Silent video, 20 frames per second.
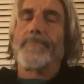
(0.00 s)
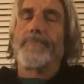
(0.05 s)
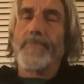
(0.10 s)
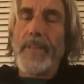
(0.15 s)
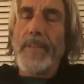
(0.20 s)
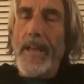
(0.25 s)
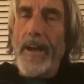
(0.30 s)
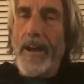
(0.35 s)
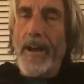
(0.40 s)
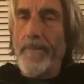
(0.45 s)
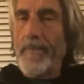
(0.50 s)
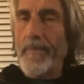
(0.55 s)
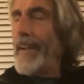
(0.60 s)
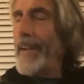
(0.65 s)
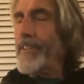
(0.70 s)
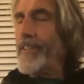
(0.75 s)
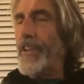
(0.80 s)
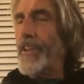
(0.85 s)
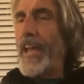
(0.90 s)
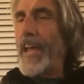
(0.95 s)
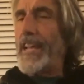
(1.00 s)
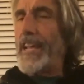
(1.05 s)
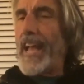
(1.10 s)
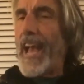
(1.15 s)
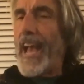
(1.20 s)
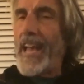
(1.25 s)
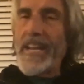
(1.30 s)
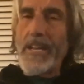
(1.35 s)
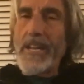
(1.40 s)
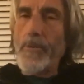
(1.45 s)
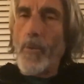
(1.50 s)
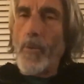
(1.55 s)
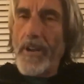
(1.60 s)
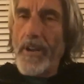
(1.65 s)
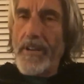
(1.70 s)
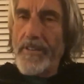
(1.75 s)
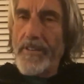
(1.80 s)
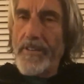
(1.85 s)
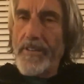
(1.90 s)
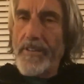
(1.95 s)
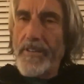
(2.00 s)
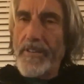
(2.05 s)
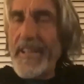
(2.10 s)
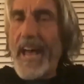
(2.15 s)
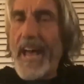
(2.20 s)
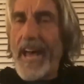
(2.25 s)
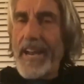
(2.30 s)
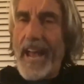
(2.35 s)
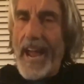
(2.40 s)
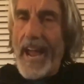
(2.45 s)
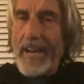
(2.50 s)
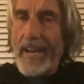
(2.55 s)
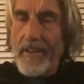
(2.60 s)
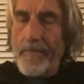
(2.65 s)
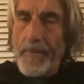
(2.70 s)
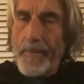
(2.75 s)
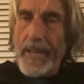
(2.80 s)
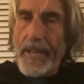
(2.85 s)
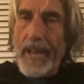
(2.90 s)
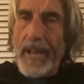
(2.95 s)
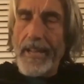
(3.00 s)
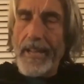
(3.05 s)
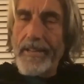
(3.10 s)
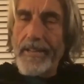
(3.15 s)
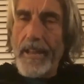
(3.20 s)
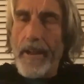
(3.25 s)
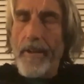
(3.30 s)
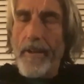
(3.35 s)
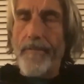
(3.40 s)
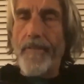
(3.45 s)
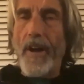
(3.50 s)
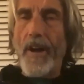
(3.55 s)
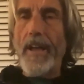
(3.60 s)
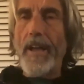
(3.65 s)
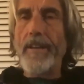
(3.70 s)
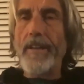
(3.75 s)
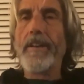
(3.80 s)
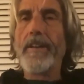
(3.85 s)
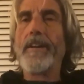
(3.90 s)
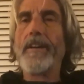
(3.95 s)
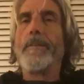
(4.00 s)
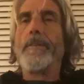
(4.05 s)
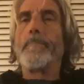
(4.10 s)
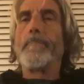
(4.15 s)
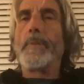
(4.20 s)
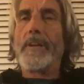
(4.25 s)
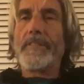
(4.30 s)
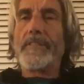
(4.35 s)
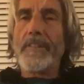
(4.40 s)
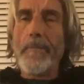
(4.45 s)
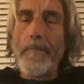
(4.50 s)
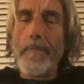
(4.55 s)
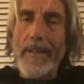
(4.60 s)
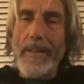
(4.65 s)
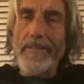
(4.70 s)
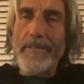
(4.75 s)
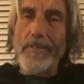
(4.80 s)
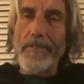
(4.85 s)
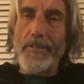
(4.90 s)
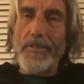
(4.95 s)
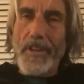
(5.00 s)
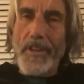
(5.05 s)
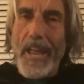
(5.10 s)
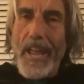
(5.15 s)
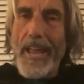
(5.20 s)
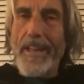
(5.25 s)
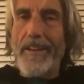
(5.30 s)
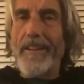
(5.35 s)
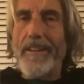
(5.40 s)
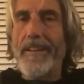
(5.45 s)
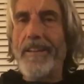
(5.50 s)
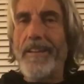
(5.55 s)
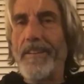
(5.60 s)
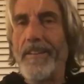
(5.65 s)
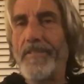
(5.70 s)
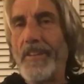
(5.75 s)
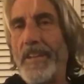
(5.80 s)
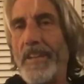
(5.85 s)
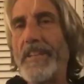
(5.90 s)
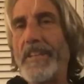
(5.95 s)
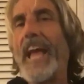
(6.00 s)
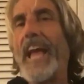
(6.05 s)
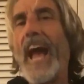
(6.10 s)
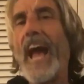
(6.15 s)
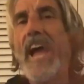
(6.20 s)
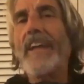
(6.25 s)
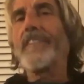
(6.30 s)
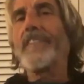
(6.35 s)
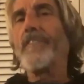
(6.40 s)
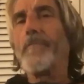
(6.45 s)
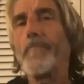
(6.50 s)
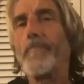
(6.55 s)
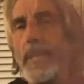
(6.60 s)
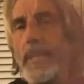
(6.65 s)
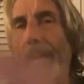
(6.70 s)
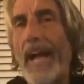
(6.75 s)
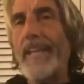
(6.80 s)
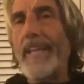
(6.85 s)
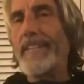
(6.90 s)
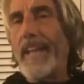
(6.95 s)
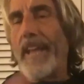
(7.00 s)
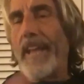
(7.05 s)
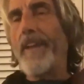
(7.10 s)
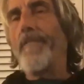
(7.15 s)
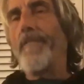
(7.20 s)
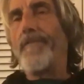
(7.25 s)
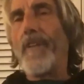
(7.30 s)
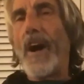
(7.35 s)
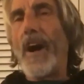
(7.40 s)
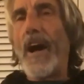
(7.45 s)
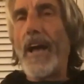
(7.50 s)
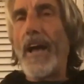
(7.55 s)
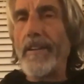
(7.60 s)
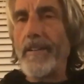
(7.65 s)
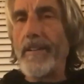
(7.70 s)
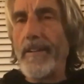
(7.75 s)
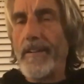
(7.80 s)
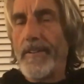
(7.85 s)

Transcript: Yeah, I'm not saying anyone is in that act of being identified, but the mental state is in the act of being identified